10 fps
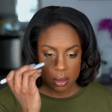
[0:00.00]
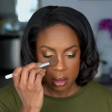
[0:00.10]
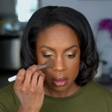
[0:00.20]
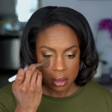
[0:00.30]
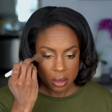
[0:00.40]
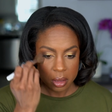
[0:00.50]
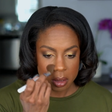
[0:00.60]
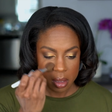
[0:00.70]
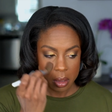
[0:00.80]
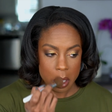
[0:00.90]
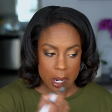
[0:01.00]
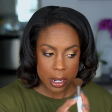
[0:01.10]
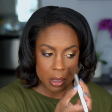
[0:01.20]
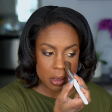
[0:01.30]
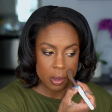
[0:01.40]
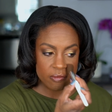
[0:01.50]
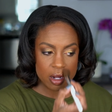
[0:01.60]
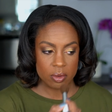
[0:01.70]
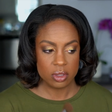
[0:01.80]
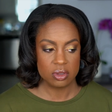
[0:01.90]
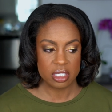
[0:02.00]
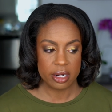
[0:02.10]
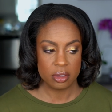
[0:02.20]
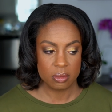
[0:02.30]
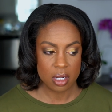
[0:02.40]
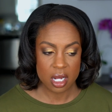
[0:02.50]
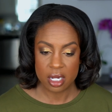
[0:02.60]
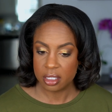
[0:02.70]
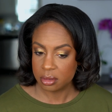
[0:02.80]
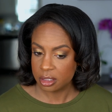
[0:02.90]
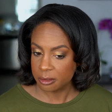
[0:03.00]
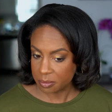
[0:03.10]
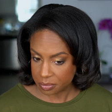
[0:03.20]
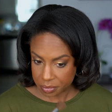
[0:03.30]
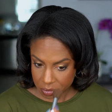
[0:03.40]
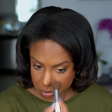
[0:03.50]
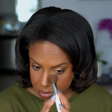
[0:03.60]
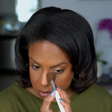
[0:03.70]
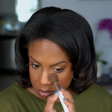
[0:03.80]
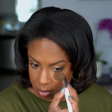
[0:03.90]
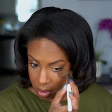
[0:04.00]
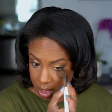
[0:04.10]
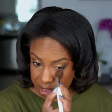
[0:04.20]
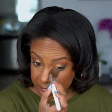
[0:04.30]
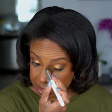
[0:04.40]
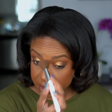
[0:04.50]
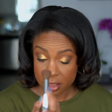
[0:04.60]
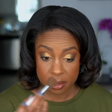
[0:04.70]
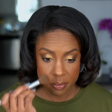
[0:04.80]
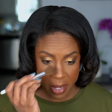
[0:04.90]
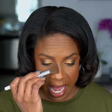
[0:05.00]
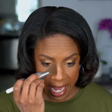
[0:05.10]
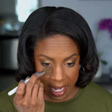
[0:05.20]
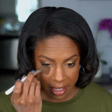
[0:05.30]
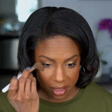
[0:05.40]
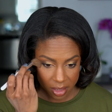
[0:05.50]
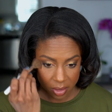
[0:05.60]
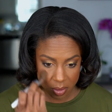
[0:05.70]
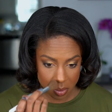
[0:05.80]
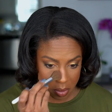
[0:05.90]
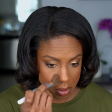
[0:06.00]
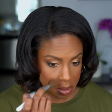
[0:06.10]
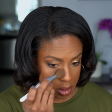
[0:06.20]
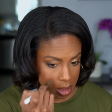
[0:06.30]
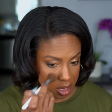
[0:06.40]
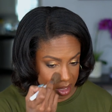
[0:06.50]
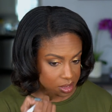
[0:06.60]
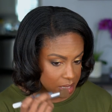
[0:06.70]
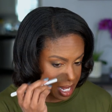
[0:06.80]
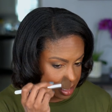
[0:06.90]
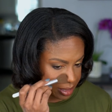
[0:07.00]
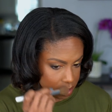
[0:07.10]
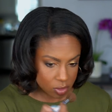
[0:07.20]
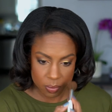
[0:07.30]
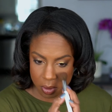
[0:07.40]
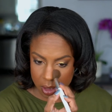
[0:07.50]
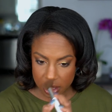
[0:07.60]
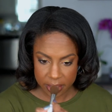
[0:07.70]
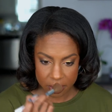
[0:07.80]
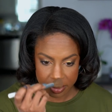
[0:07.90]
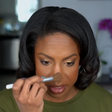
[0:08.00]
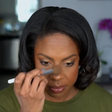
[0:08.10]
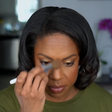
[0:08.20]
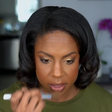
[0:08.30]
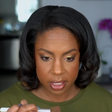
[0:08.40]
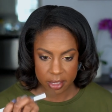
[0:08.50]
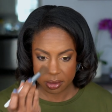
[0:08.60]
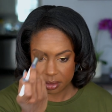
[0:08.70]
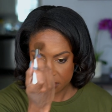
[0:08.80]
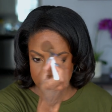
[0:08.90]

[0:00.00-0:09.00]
Uh, I don't know if I would use that under my eyes. It doesn't look bad though. It's not like super glittery, but